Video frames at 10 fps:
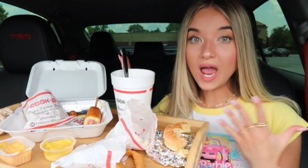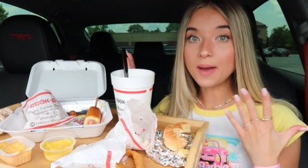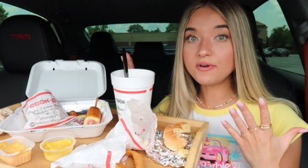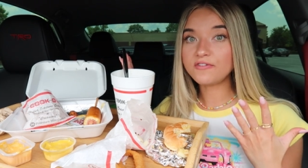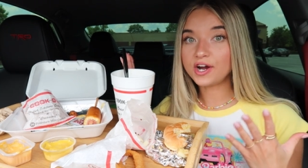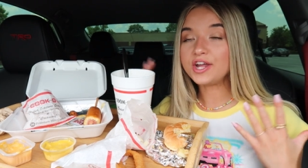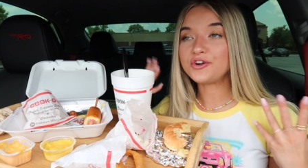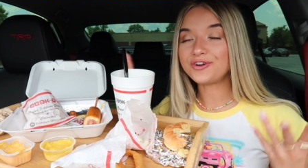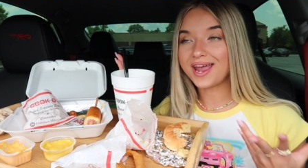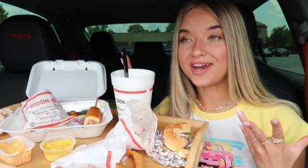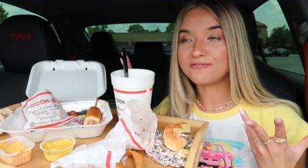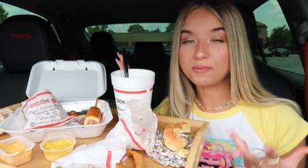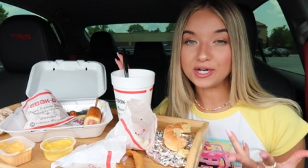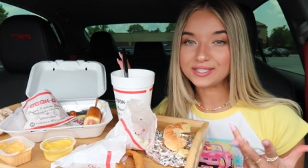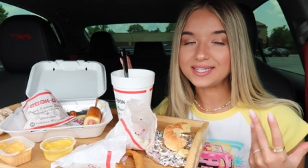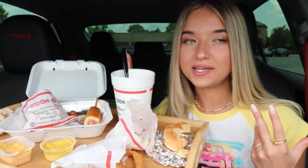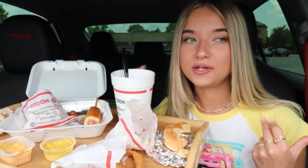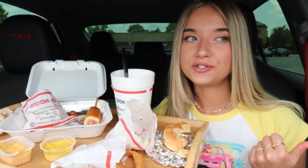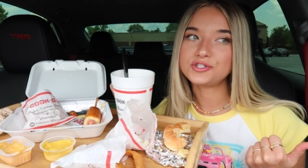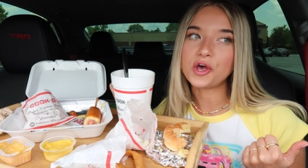I'm a very creative
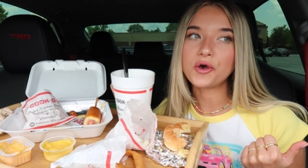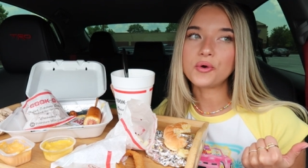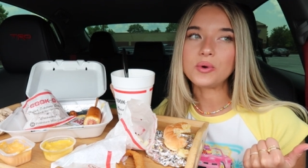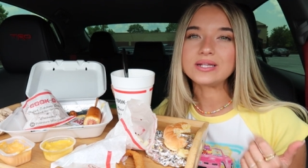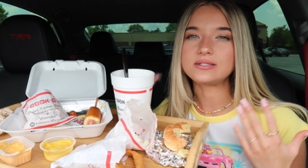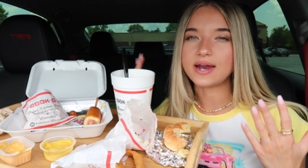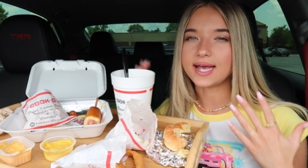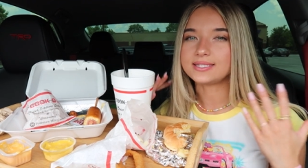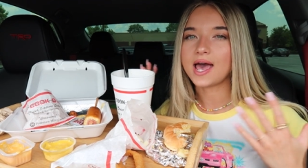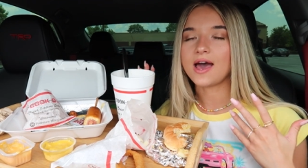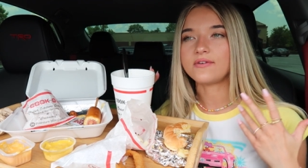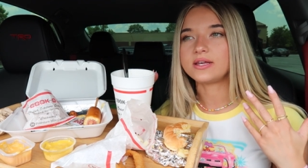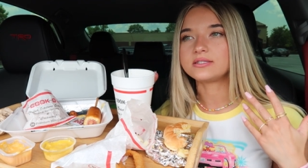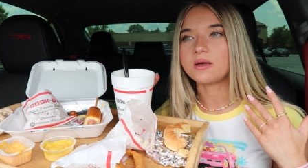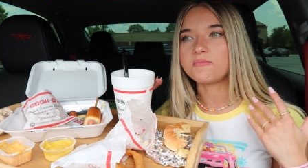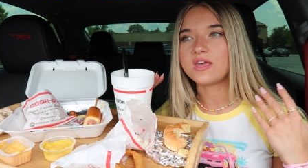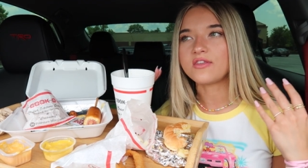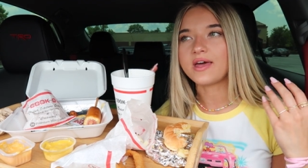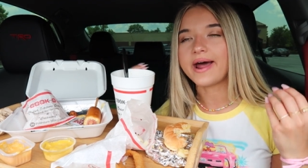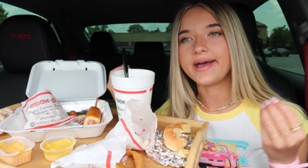person, so it's nice having
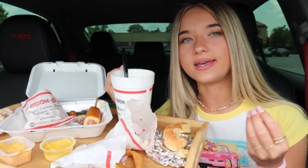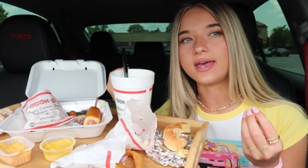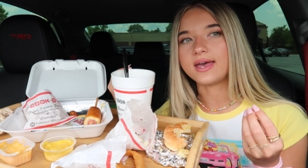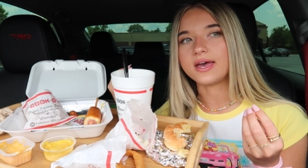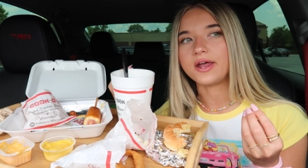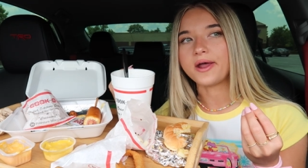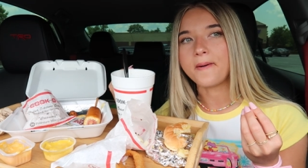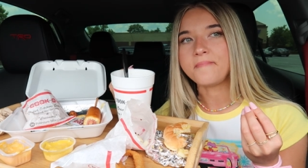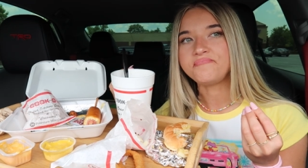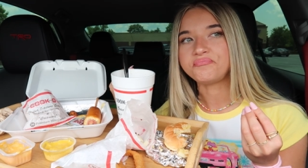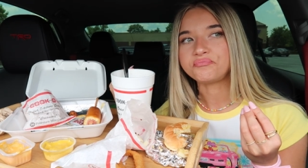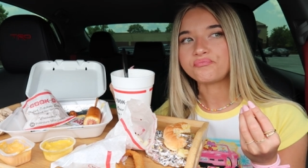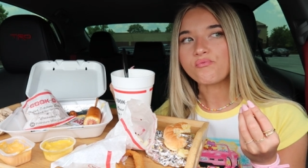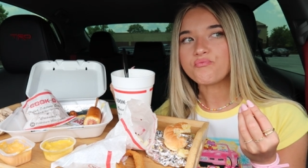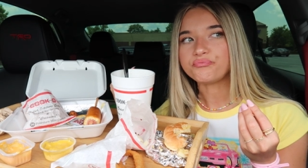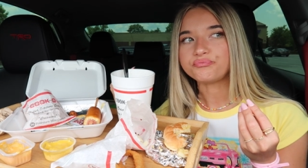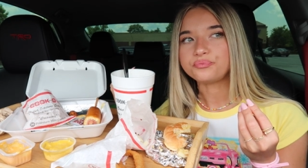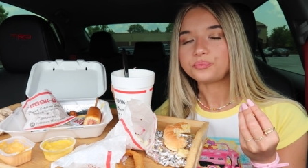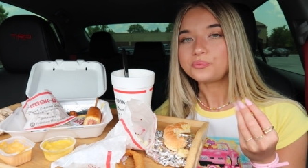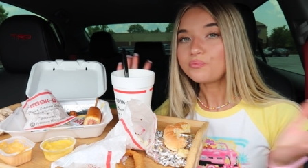something that I can
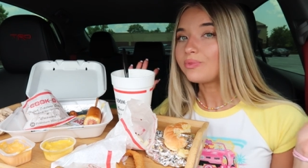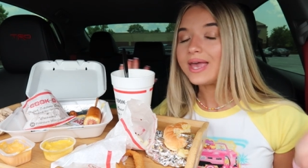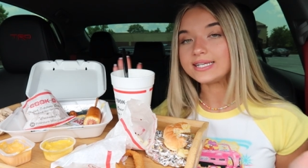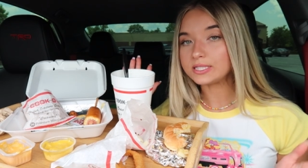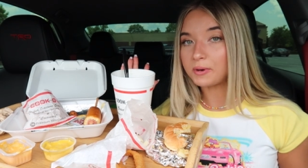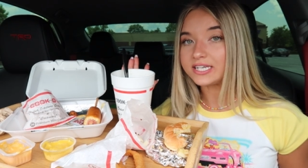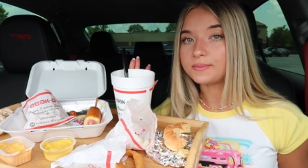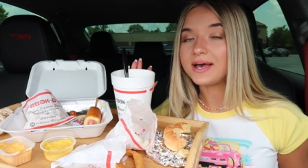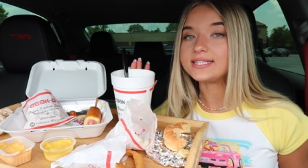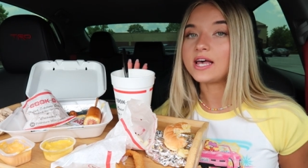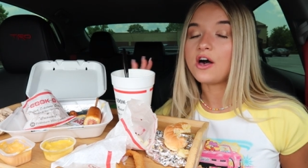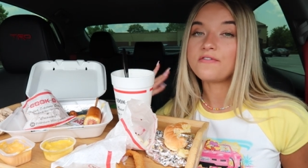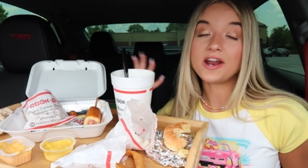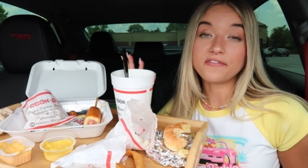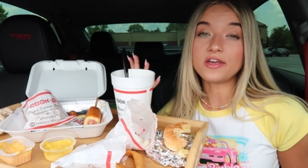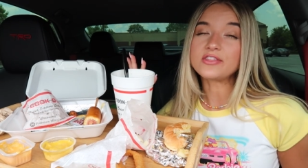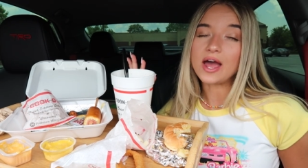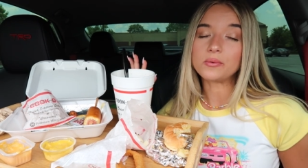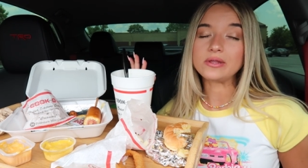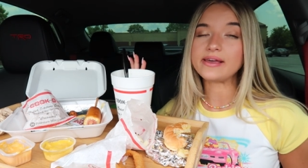express myself, and I feel like
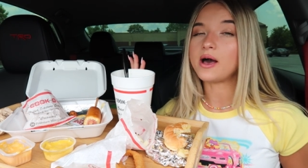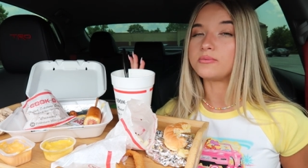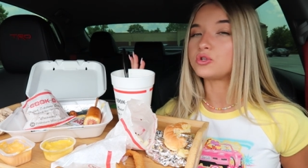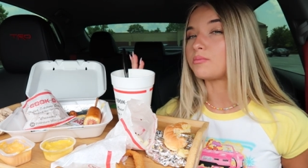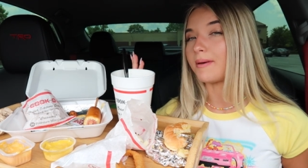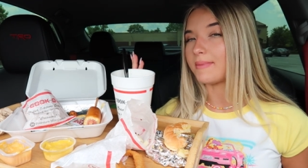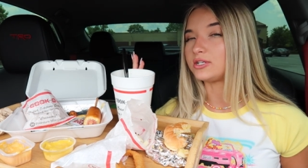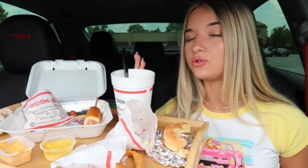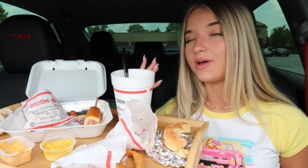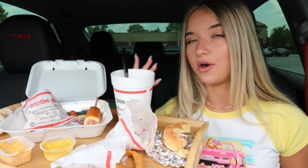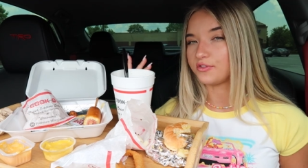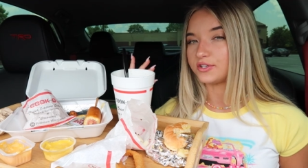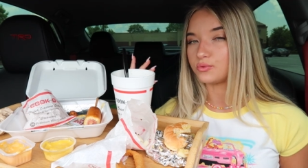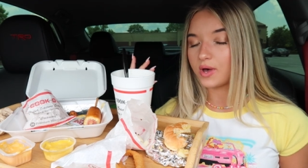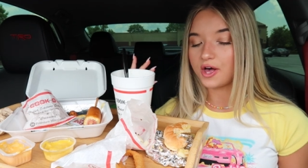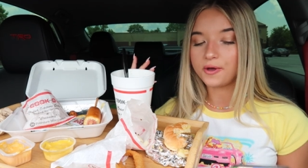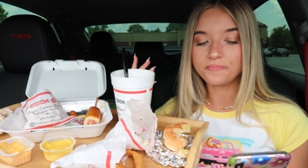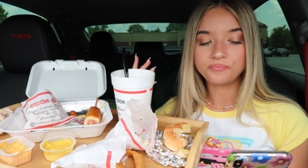that really helps with my mental health as well.